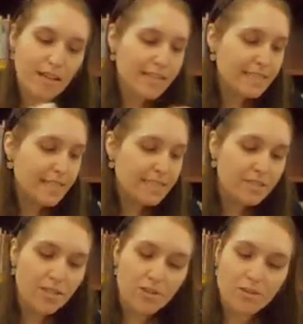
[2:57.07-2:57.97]
I tend
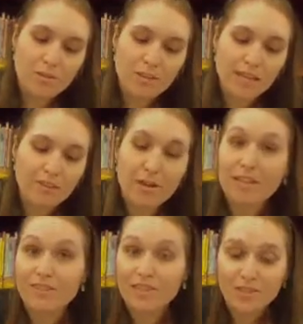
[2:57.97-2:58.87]
to go lighter rather than